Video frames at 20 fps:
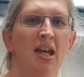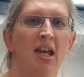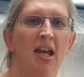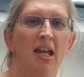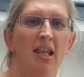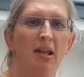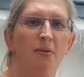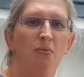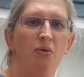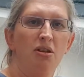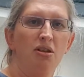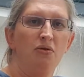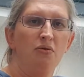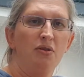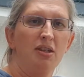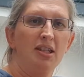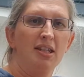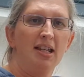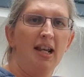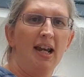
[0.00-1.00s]
and then once all
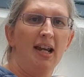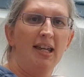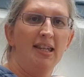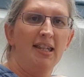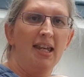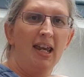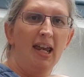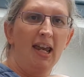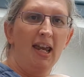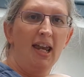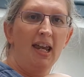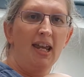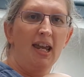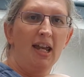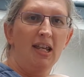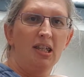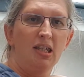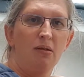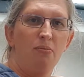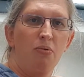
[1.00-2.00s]
the slack is here,
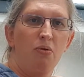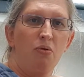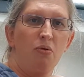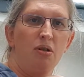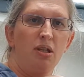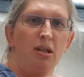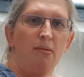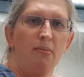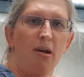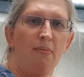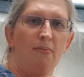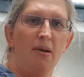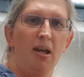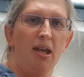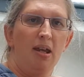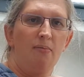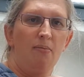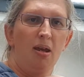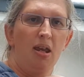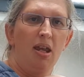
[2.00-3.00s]
again supporting my
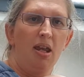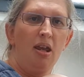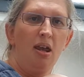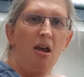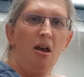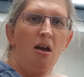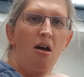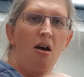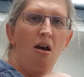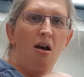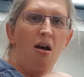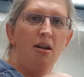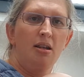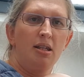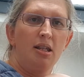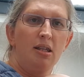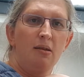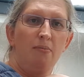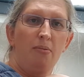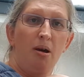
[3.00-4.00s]
baby under
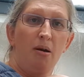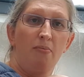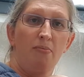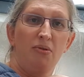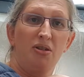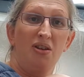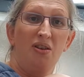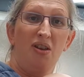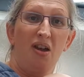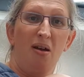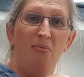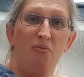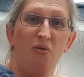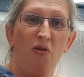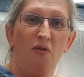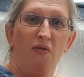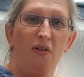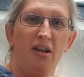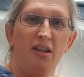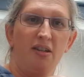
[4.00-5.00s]
the bum so that I'm
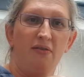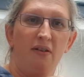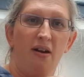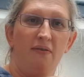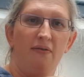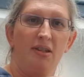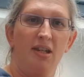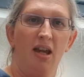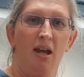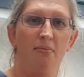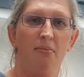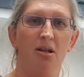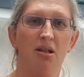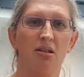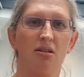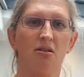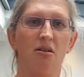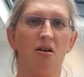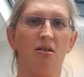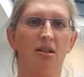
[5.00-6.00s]
not fighting gravity, I'm going to
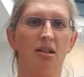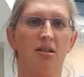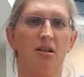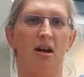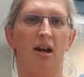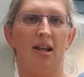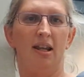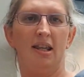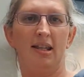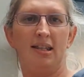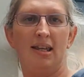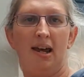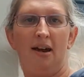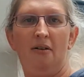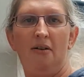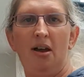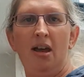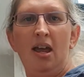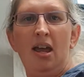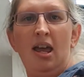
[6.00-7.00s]
start to tighten this out,
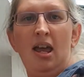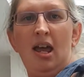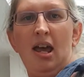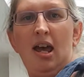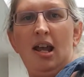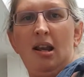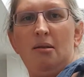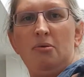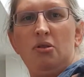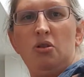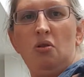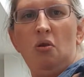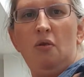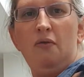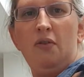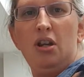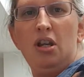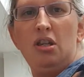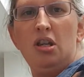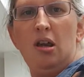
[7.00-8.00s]
and I'm sort of
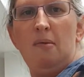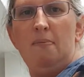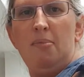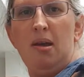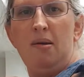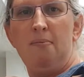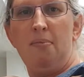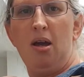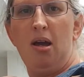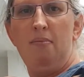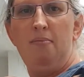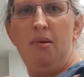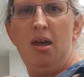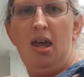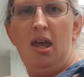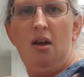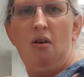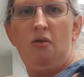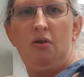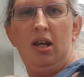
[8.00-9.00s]
going to do it bit by
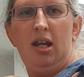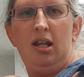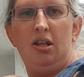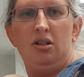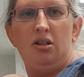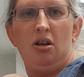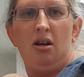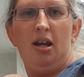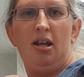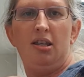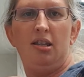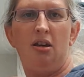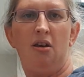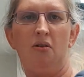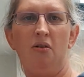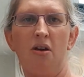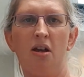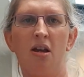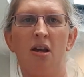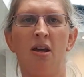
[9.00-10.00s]
bit on each side. So
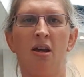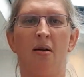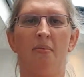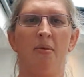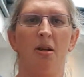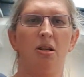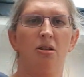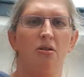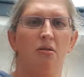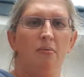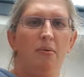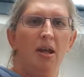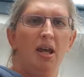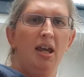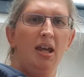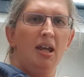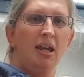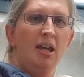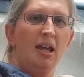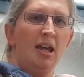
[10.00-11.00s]
I'm going to do a
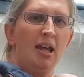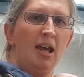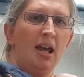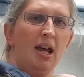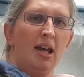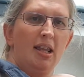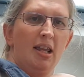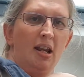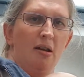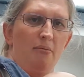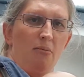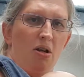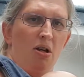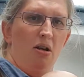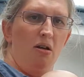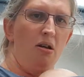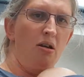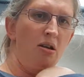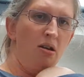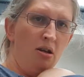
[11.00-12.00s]
bit, and then I'm going
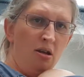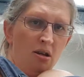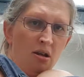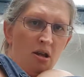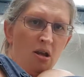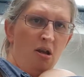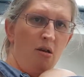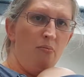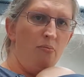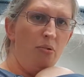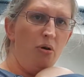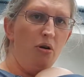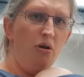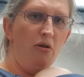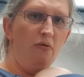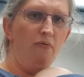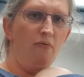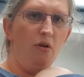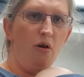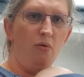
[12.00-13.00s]
to pull
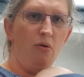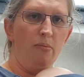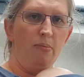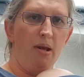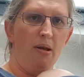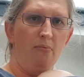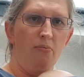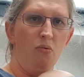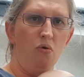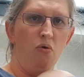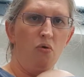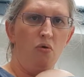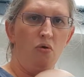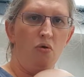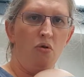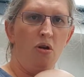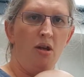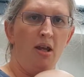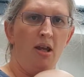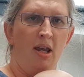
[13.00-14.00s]
and roll a bit
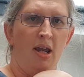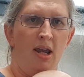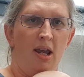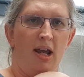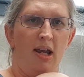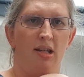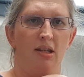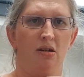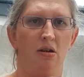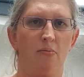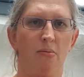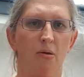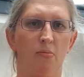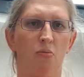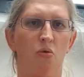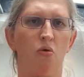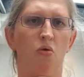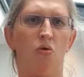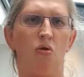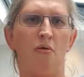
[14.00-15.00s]
more and do a bit
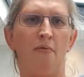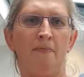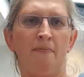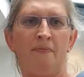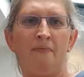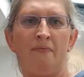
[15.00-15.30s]
more